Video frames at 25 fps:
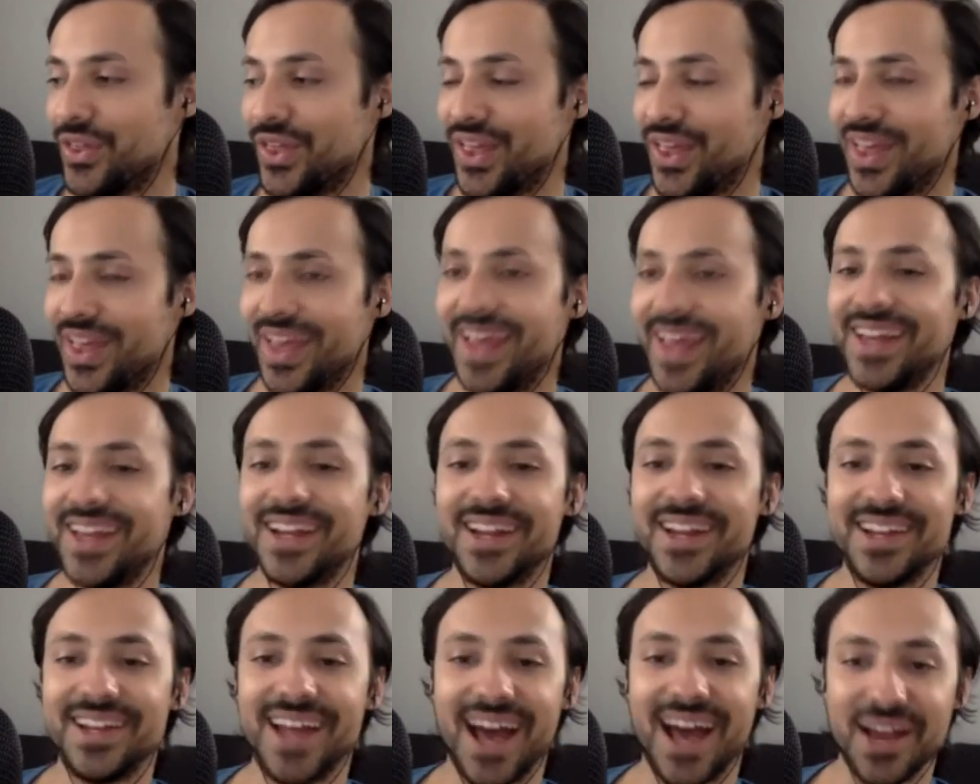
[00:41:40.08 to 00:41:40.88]
in a
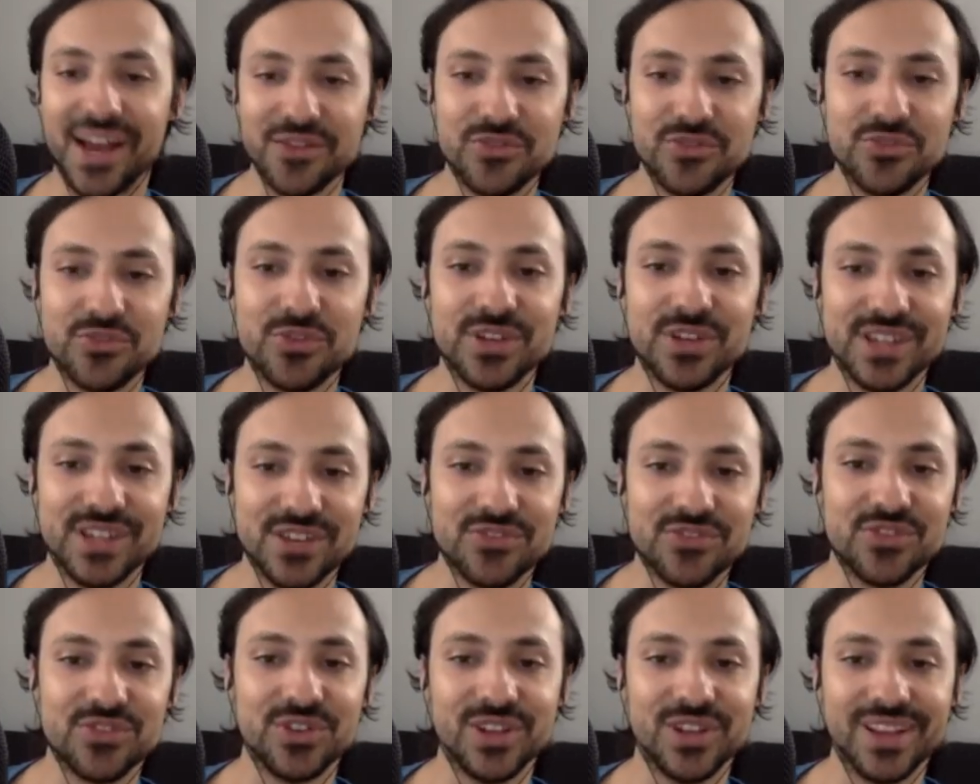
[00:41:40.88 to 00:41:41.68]

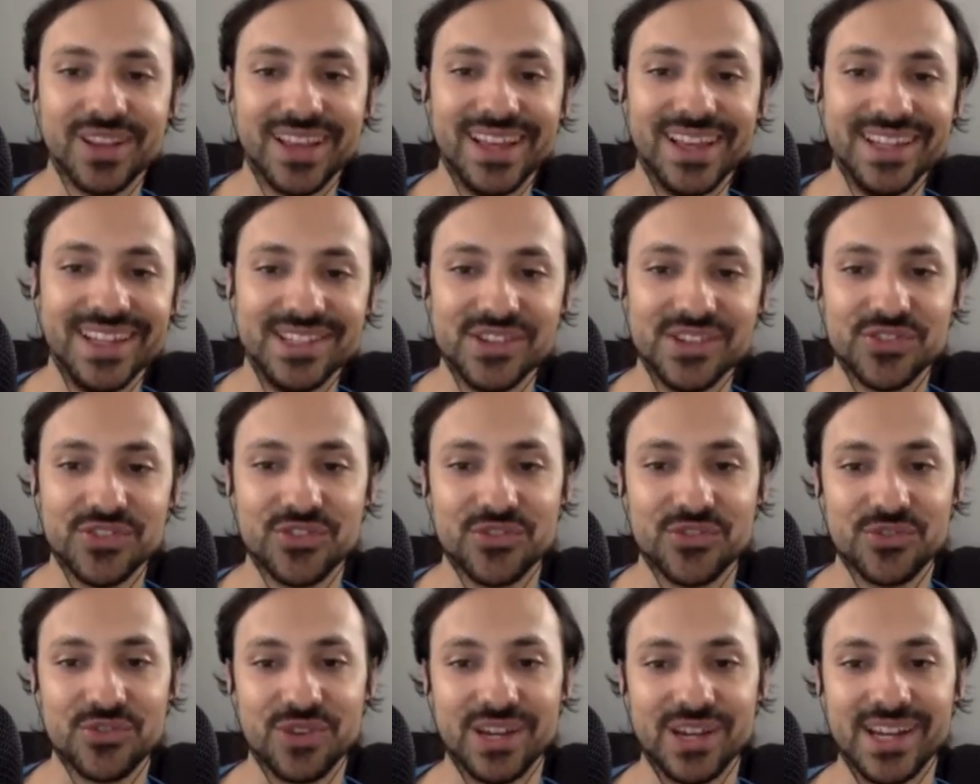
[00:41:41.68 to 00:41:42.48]
non-traditional
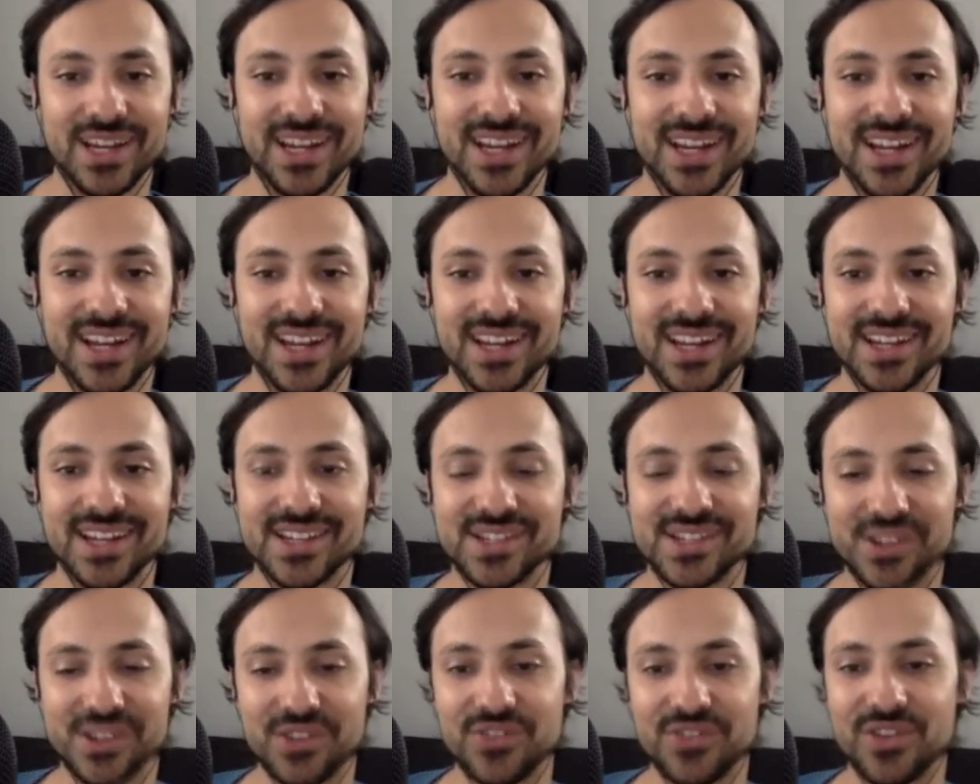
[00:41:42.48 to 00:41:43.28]
industry
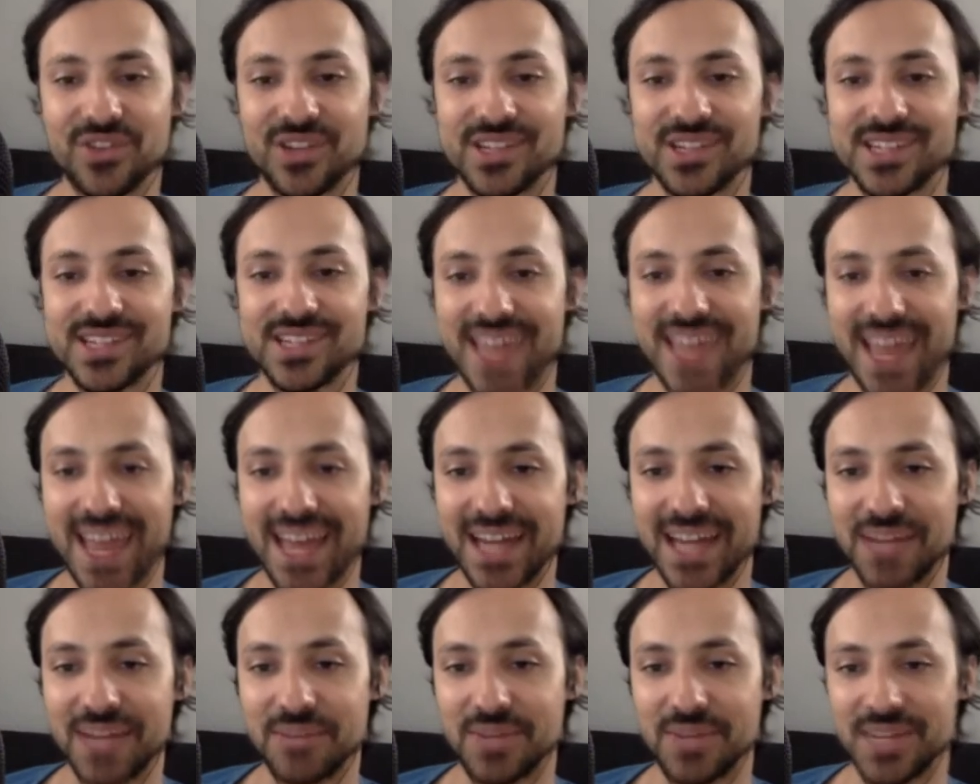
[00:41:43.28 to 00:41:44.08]
such as
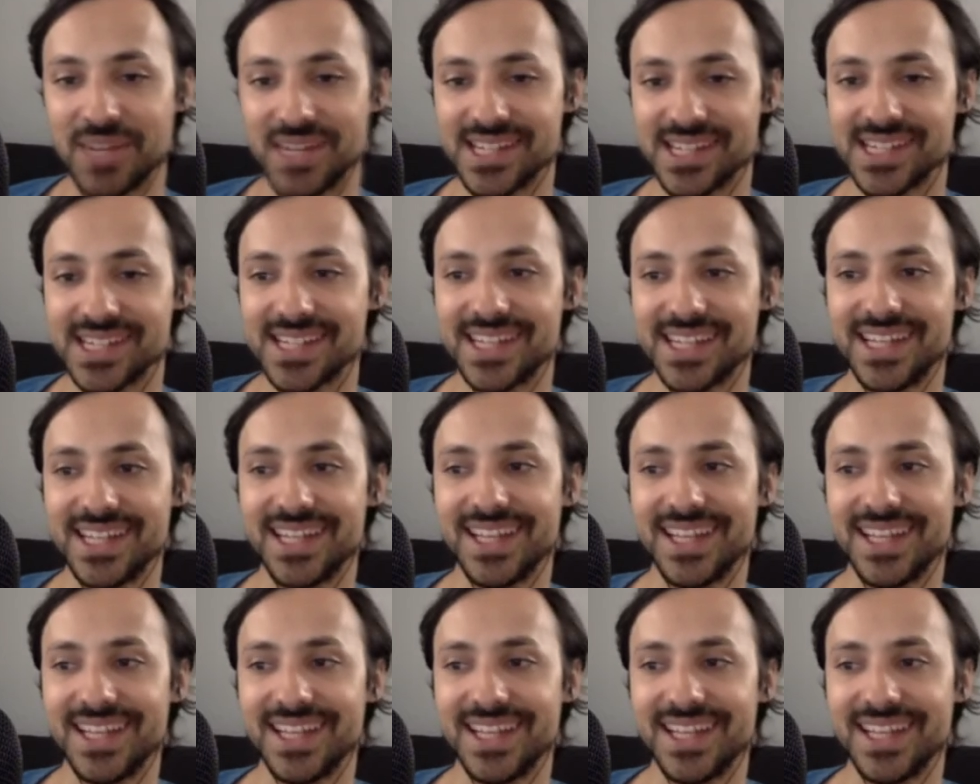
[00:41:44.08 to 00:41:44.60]
cannabis,